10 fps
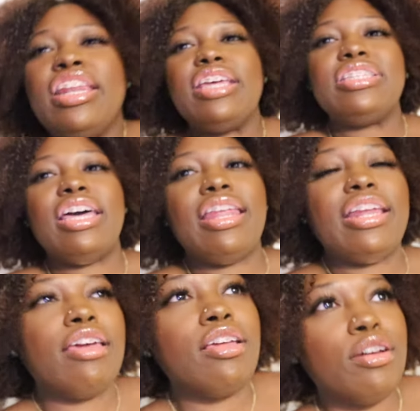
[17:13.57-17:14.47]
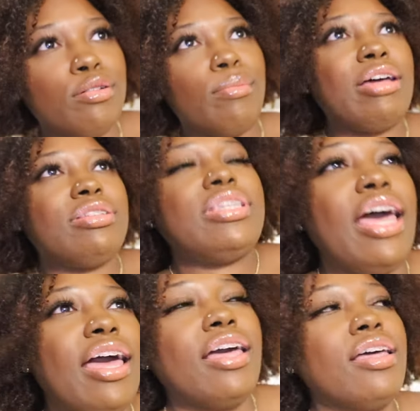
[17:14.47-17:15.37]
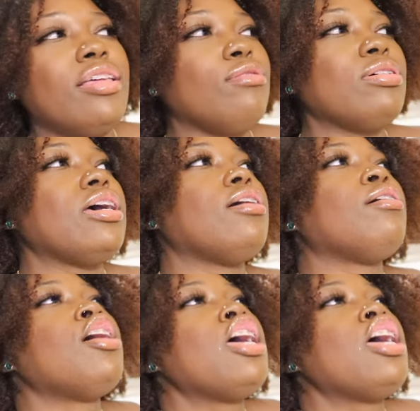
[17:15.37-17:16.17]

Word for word: They sound like they um outside doing something.